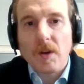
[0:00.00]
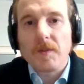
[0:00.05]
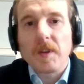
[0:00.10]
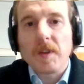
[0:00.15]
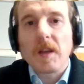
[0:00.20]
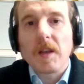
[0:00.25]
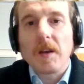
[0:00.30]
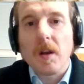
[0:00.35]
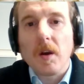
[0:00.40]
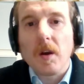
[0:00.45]
of
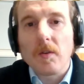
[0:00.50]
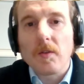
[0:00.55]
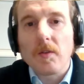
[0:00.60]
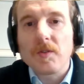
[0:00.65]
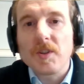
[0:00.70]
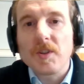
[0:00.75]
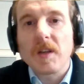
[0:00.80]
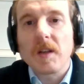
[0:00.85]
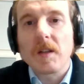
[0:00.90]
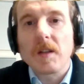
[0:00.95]

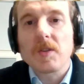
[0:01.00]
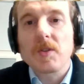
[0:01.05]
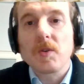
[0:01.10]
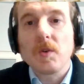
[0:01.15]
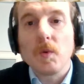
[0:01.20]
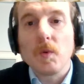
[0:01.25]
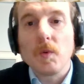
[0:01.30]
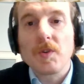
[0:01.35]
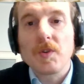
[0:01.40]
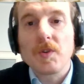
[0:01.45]
technological
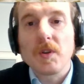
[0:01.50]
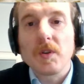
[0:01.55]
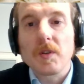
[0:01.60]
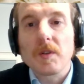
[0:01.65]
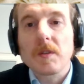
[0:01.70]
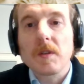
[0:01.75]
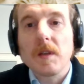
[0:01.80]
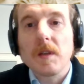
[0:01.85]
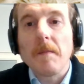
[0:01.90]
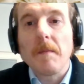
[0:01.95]

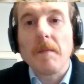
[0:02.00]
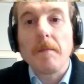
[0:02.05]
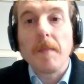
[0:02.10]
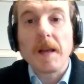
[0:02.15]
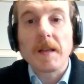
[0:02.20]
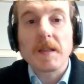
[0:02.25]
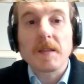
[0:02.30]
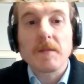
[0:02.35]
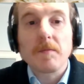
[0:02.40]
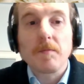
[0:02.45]
solutions and
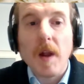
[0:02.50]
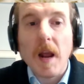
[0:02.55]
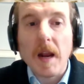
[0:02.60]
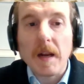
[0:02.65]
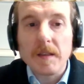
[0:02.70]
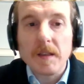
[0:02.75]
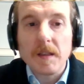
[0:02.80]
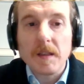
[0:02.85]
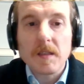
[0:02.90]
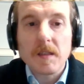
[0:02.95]
best
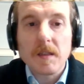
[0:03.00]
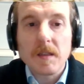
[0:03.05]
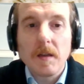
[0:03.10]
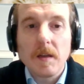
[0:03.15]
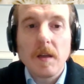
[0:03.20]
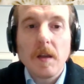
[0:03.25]
practice,